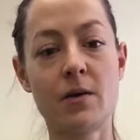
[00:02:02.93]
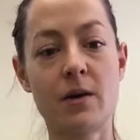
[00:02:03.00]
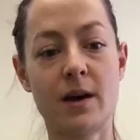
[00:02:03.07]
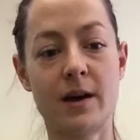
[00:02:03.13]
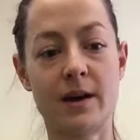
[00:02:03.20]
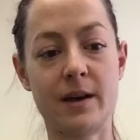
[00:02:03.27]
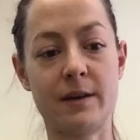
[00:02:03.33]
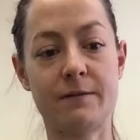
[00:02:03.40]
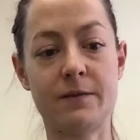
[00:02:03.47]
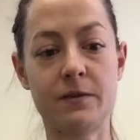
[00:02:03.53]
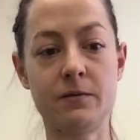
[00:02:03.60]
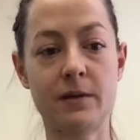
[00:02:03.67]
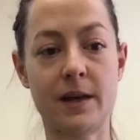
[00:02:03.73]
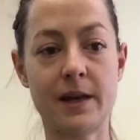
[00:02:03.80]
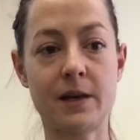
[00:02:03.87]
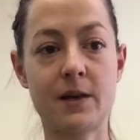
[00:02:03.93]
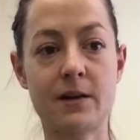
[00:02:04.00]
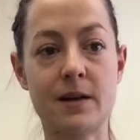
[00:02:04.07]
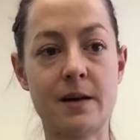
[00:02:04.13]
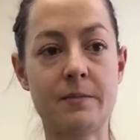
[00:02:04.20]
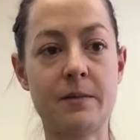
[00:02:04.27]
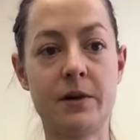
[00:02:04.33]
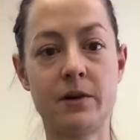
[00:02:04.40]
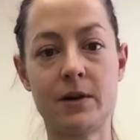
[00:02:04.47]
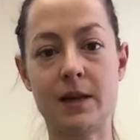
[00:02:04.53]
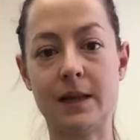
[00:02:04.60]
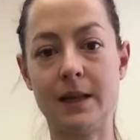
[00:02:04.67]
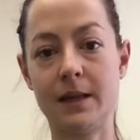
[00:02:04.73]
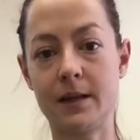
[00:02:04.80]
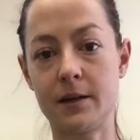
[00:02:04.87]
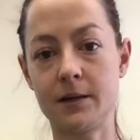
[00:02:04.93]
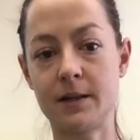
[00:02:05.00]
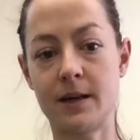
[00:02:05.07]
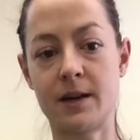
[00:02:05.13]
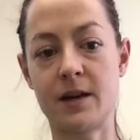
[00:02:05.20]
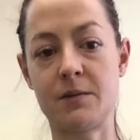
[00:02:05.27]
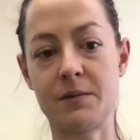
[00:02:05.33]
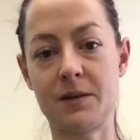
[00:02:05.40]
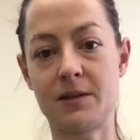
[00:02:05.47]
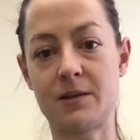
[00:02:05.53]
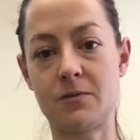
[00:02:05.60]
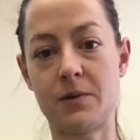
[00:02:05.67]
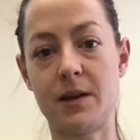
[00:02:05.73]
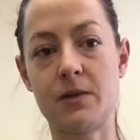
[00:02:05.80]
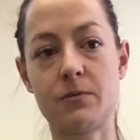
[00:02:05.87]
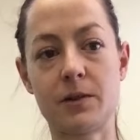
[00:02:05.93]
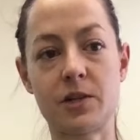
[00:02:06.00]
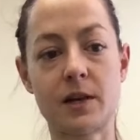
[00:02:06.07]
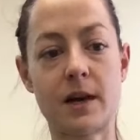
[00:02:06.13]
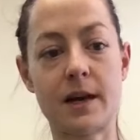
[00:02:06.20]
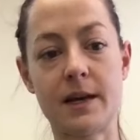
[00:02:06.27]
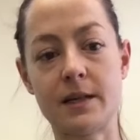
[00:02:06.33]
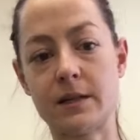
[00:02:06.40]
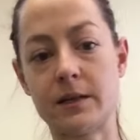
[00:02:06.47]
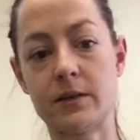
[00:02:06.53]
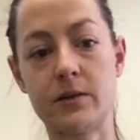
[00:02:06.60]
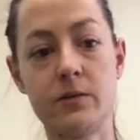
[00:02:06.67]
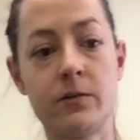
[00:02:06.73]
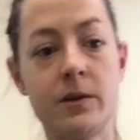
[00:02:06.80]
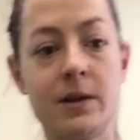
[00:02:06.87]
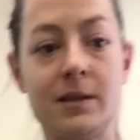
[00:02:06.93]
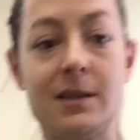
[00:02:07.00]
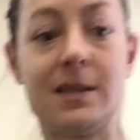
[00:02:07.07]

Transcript: if you like your nut milk a little tiny bit sweet, which I do, because